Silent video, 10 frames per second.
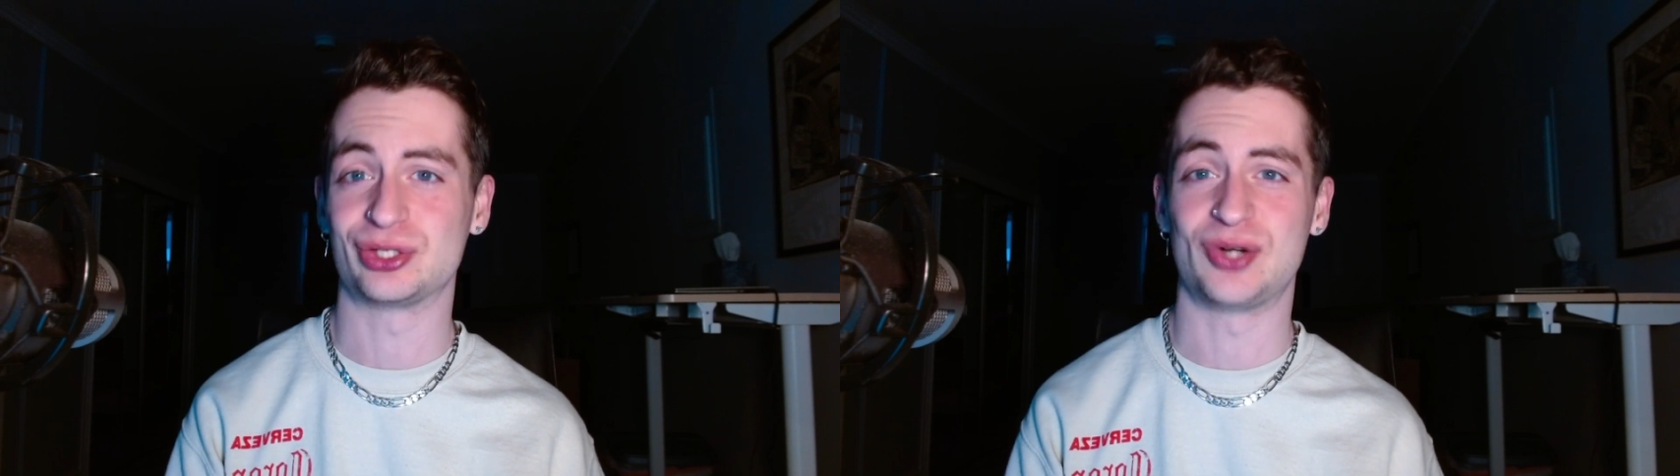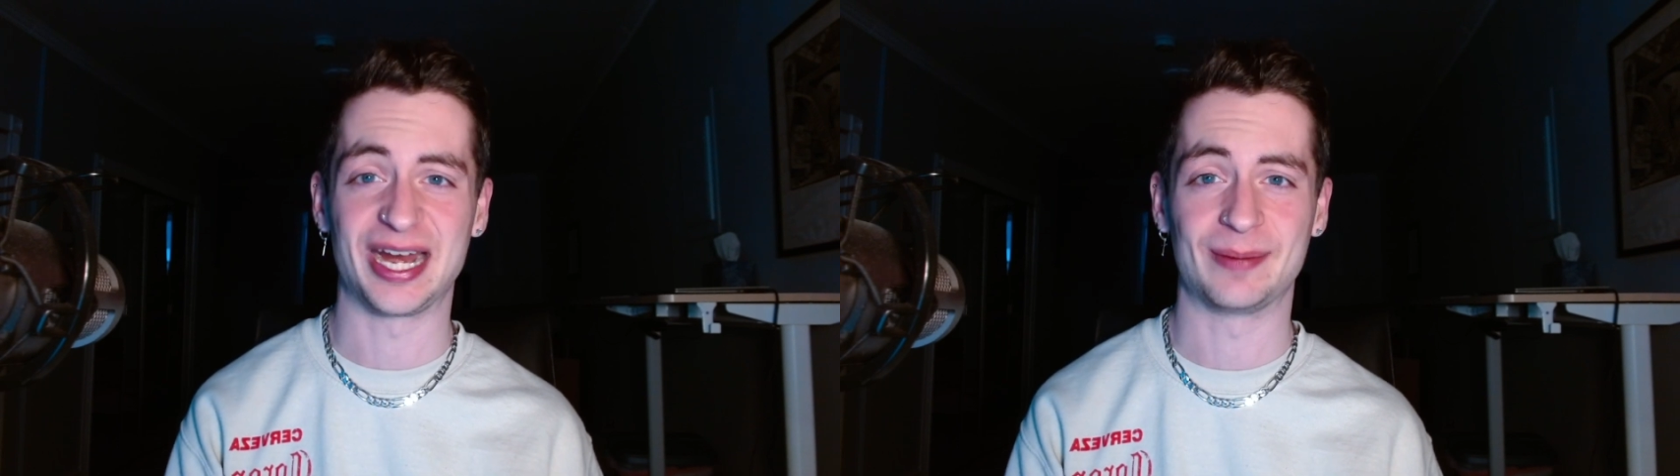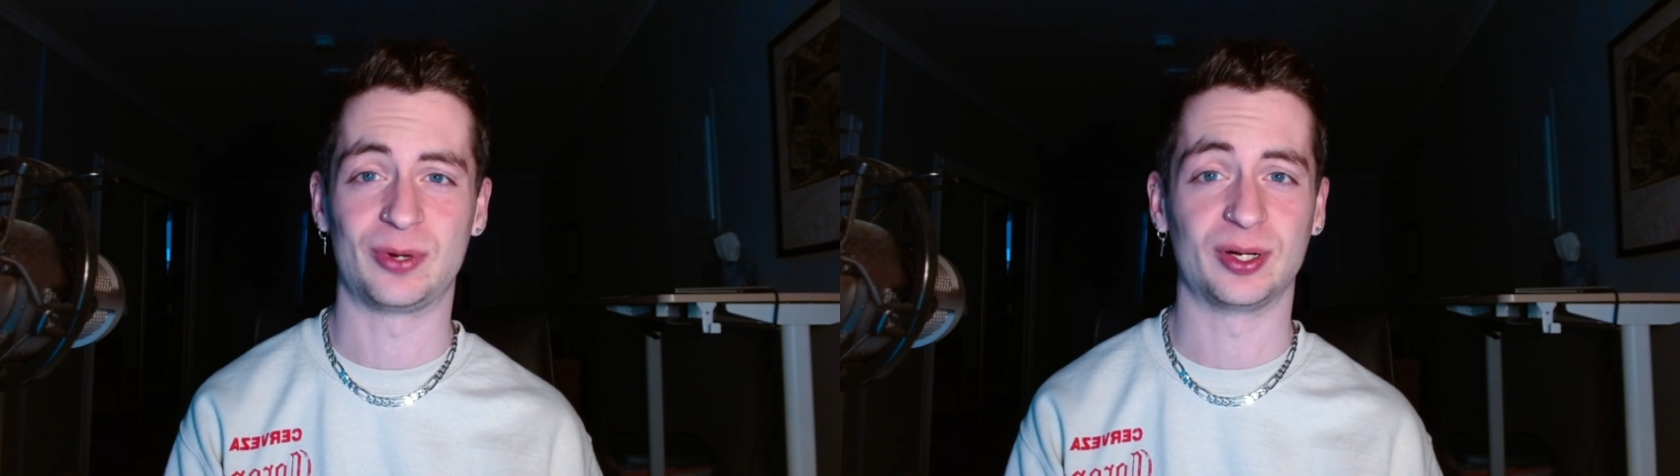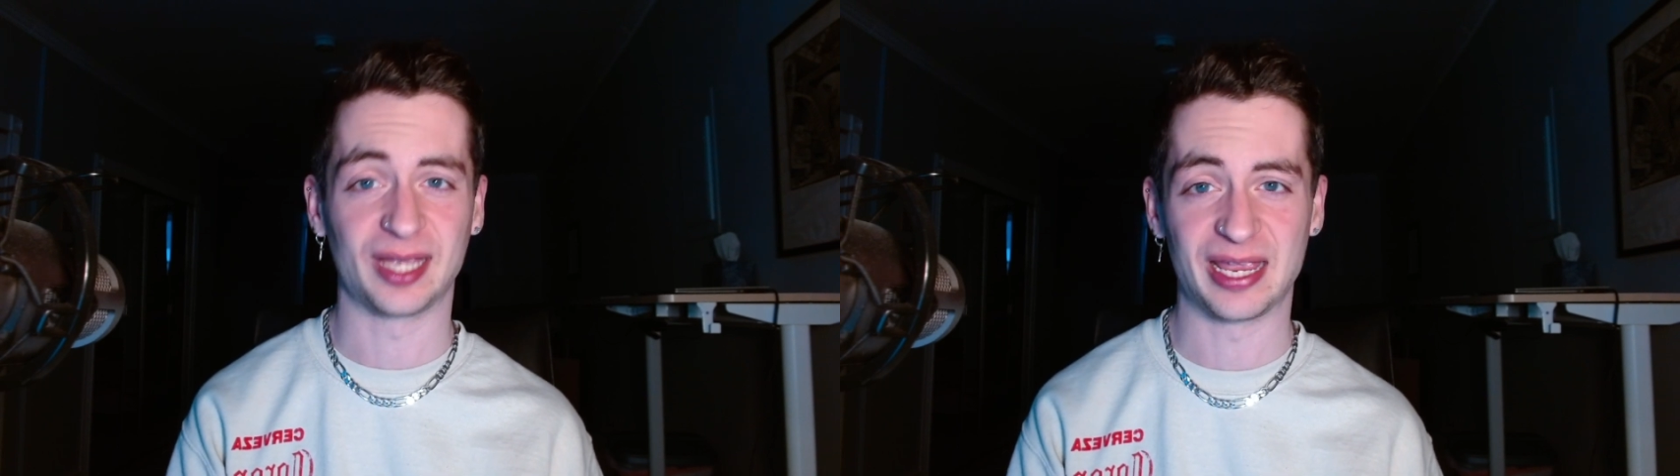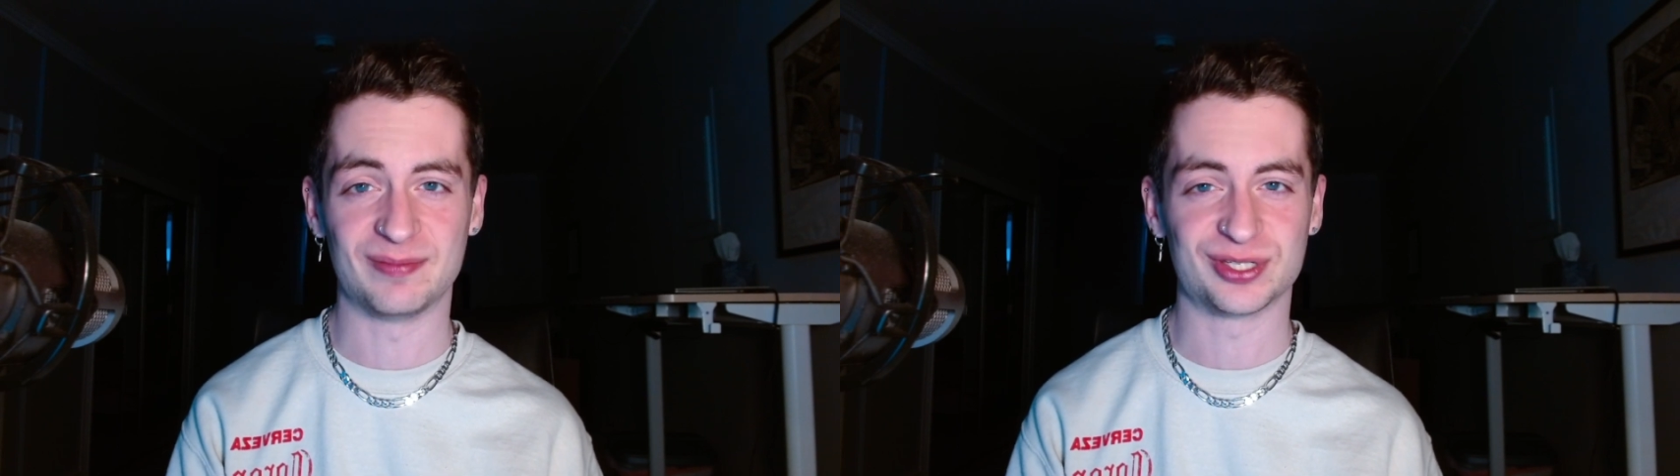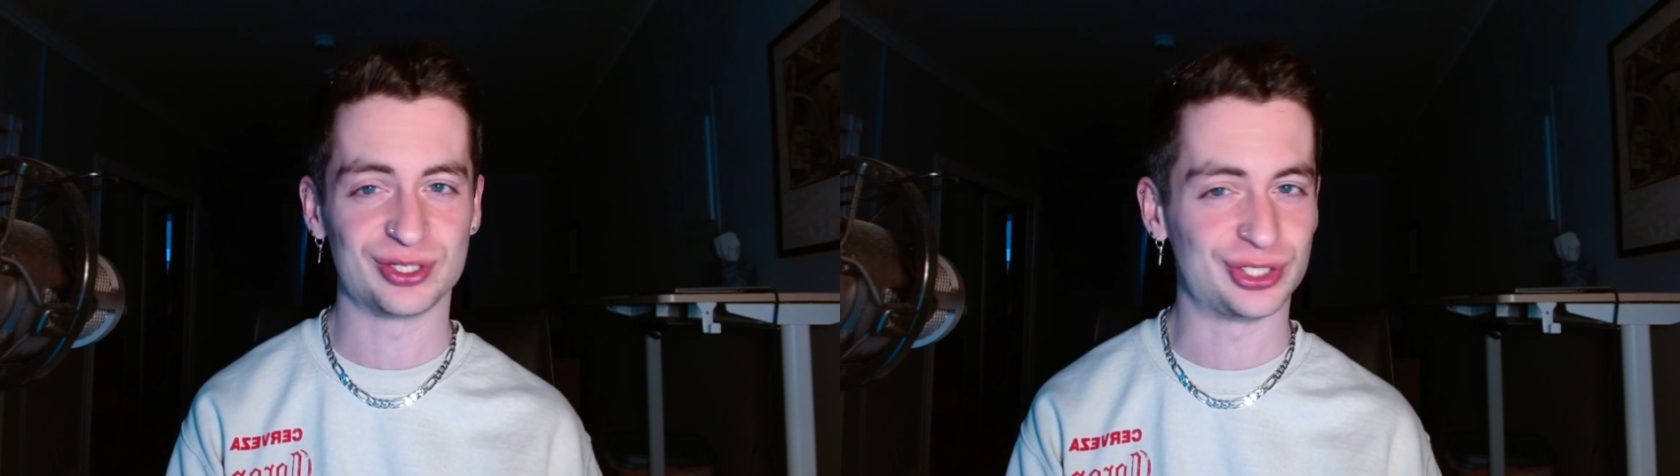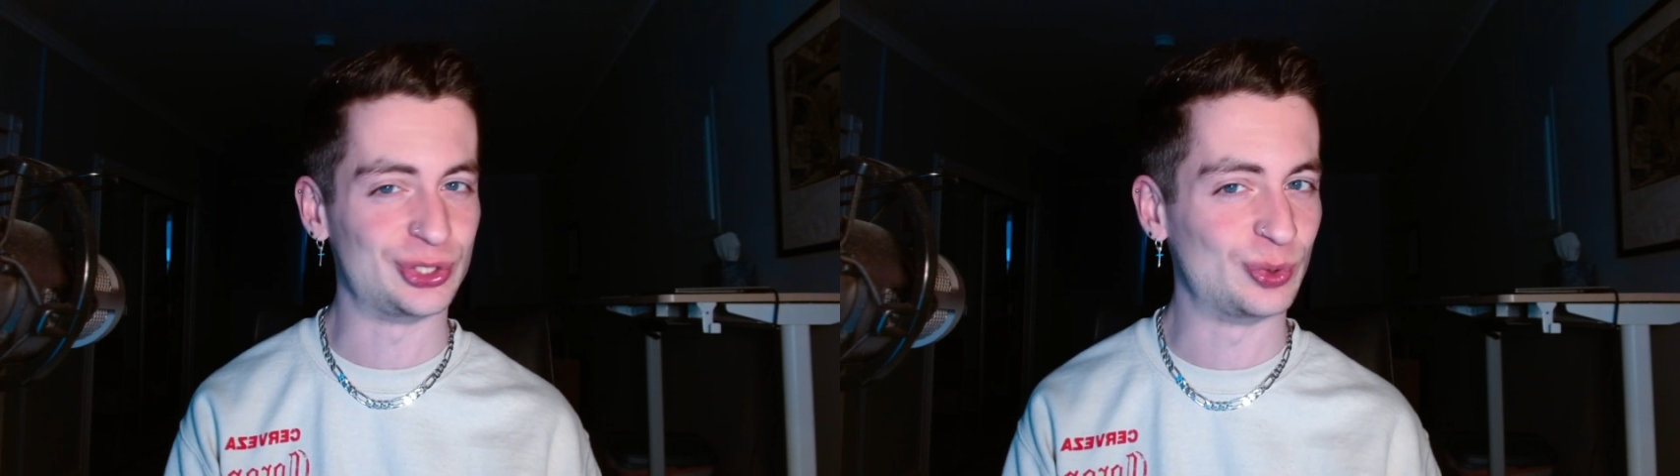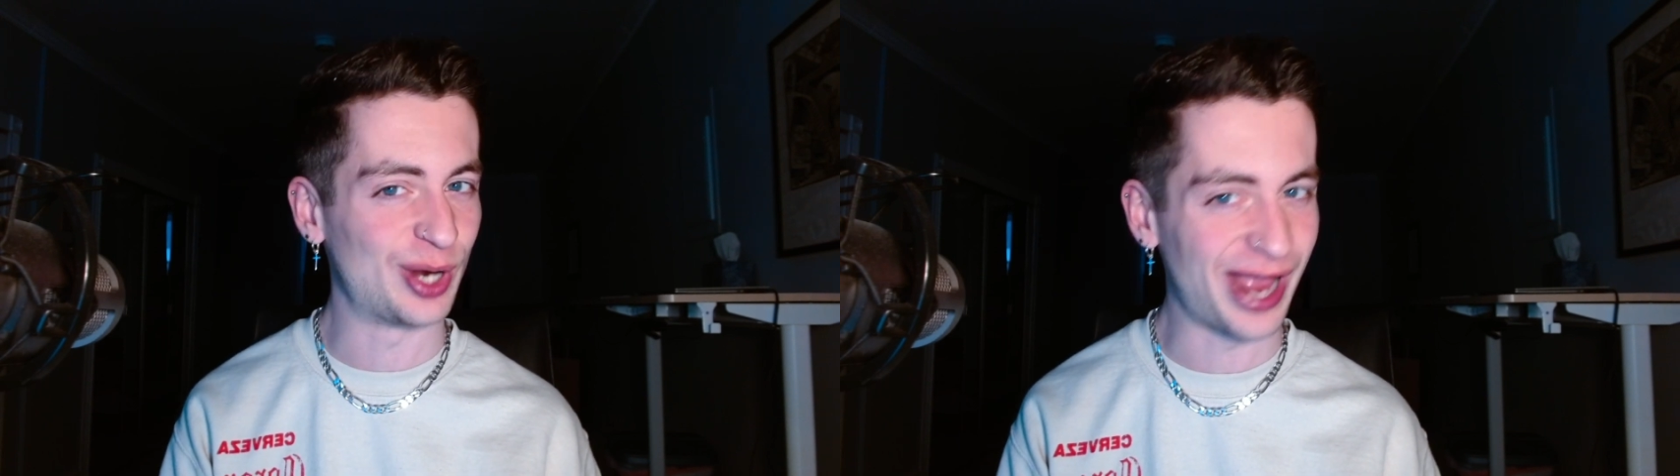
Dragon Ball games to